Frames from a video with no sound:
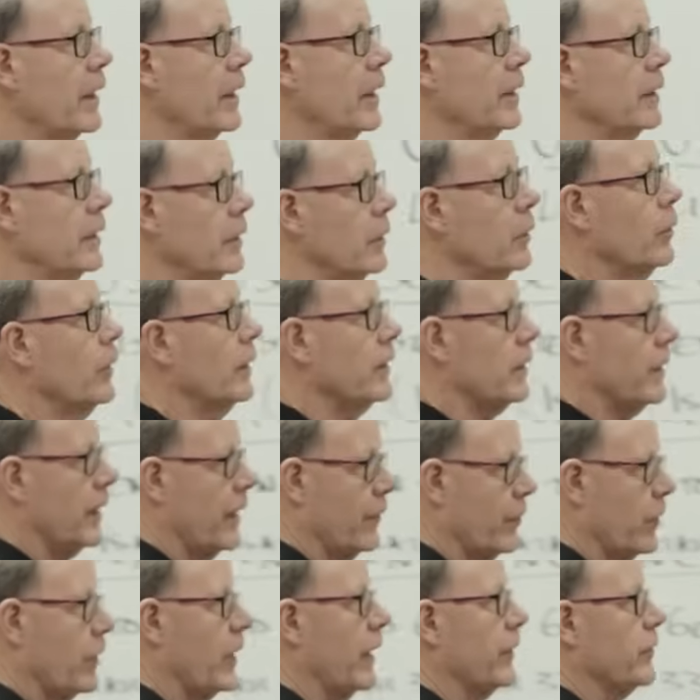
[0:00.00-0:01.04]
You know what? They
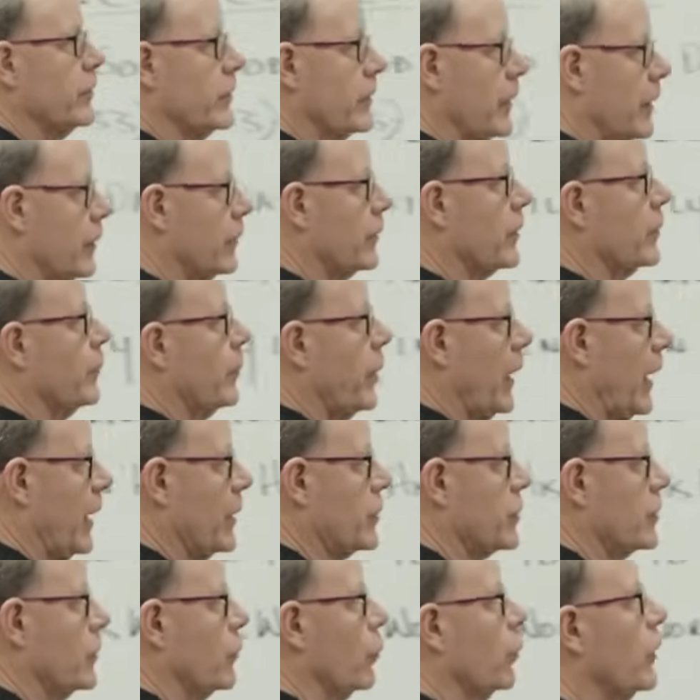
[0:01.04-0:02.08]
have a lifestyle of
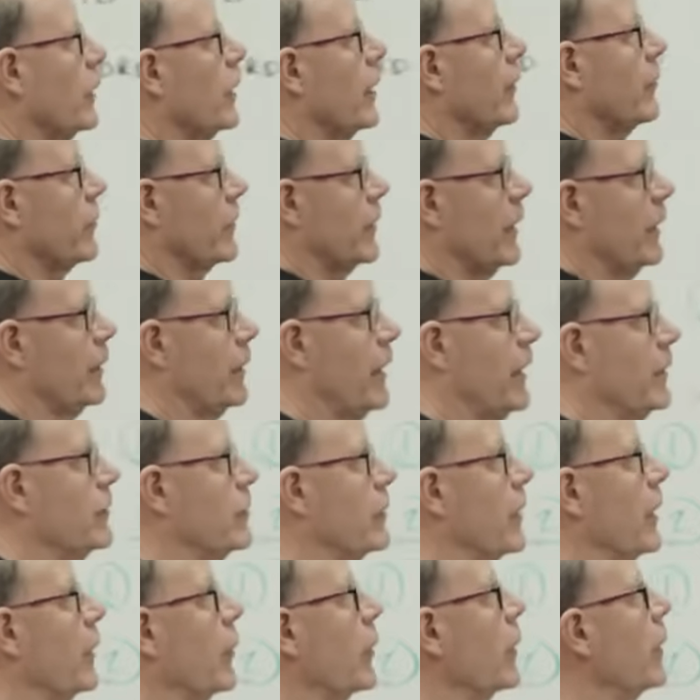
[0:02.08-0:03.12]
compassion. We covered that
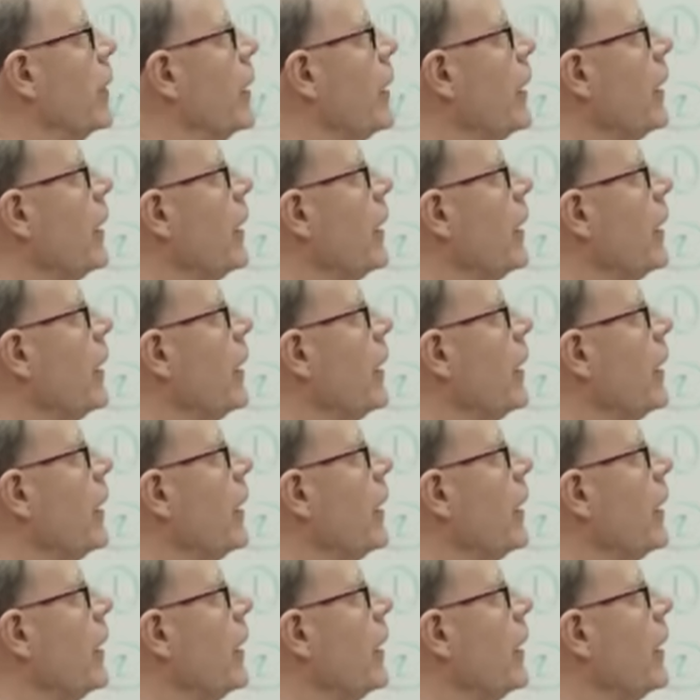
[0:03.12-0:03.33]
last hour.